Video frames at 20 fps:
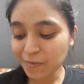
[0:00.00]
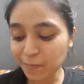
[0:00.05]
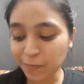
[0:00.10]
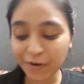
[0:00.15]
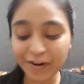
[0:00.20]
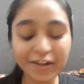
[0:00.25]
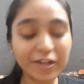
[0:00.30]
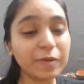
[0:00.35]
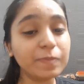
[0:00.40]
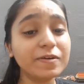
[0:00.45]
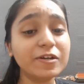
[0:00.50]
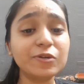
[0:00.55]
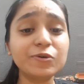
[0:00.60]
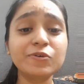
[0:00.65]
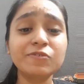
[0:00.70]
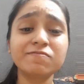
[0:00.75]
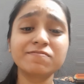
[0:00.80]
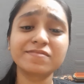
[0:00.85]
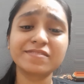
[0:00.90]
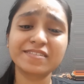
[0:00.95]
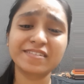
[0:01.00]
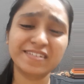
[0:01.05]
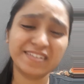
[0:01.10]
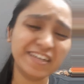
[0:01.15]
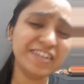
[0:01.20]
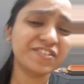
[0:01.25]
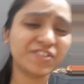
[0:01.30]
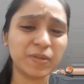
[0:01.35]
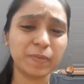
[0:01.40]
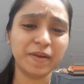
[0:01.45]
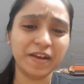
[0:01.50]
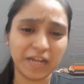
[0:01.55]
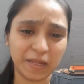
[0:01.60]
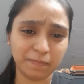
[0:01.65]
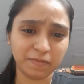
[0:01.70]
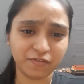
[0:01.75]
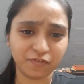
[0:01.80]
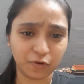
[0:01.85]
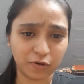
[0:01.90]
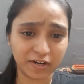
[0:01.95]
Point number 2, reach the meeting
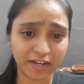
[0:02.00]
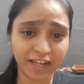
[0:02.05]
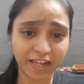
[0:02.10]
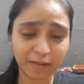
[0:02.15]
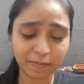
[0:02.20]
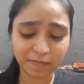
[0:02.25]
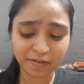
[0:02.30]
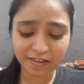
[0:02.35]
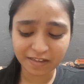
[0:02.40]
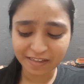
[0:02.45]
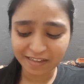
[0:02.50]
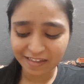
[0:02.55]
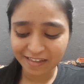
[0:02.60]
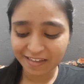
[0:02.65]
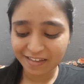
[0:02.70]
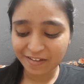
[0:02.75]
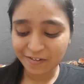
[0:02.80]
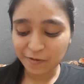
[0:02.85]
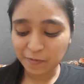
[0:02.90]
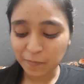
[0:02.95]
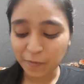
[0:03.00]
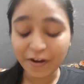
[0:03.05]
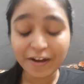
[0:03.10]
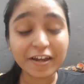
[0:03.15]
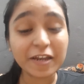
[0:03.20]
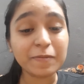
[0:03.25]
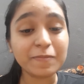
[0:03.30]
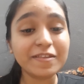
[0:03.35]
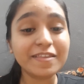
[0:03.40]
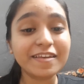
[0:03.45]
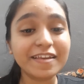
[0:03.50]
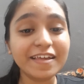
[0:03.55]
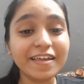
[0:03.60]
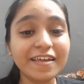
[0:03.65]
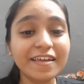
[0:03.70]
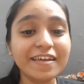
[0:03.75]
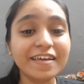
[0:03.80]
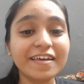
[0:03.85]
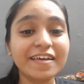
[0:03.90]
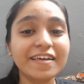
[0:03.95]
before time. Point number
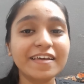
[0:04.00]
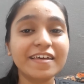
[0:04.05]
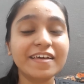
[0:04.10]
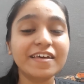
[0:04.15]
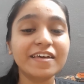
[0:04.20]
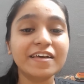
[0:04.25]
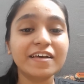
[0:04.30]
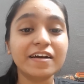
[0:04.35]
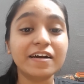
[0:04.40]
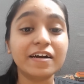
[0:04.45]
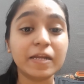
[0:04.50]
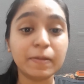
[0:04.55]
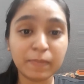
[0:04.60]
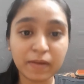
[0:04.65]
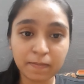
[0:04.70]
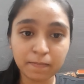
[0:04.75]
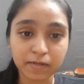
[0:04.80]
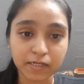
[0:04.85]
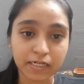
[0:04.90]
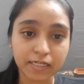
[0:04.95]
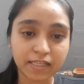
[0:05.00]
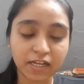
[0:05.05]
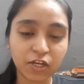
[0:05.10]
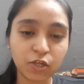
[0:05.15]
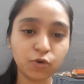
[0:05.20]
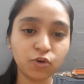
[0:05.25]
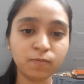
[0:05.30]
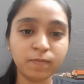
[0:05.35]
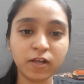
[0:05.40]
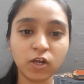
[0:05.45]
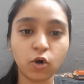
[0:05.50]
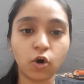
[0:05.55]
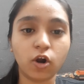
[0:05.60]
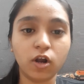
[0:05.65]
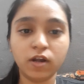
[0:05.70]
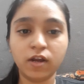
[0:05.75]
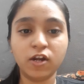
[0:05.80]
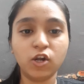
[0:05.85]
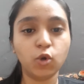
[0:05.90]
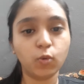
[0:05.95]
3, remember that you will be
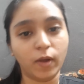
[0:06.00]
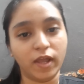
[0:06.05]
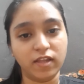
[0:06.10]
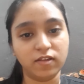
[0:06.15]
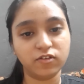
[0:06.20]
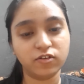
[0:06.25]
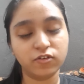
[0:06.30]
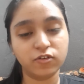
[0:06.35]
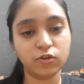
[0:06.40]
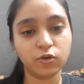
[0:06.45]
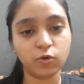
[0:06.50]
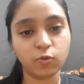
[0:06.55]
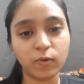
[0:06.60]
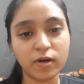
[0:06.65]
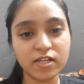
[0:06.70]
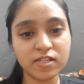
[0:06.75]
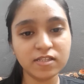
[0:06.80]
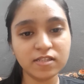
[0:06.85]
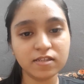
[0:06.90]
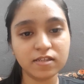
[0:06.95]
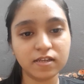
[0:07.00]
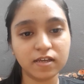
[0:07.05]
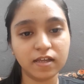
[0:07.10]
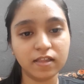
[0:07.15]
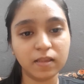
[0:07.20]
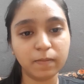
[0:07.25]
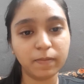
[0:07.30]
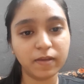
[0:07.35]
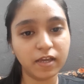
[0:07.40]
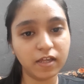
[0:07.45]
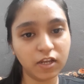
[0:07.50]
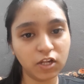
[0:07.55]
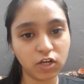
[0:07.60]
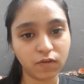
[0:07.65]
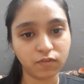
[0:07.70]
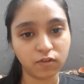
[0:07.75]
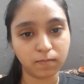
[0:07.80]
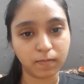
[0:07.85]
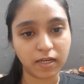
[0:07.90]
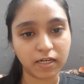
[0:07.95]
called twice. One in the beginning of
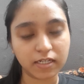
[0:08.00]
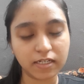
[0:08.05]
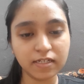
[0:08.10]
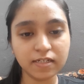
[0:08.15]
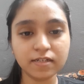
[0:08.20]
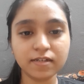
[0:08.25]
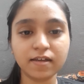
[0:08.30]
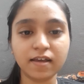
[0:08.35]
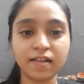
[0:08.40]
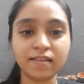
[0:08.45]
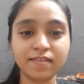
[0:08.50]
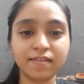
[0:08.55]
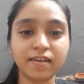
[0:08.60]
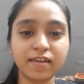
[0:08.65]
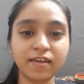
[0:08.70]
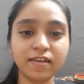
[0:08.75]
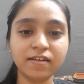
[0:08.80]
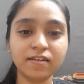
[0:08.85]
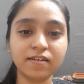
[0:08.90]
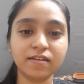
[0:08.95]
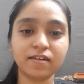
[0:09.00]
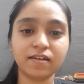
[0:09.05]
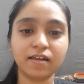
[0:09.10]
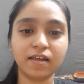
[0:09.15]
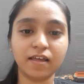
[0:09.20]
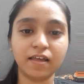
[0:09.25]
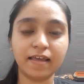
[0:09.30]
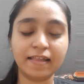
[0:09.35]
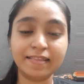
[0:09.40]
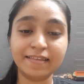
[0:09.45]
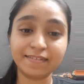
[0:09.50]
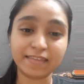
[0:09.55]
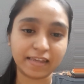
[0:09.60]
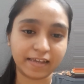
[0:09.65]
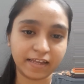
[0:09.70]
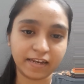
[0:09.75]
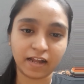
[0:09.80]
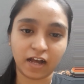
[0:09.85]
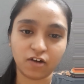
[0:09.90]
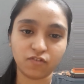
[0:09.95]
the meeting and second in the
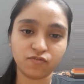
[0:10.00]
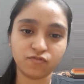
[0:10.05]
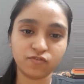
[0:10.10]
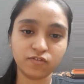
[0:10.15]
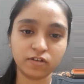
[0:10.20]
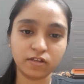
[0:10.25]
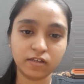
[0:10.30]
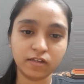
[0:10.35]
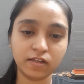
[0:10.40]
second half.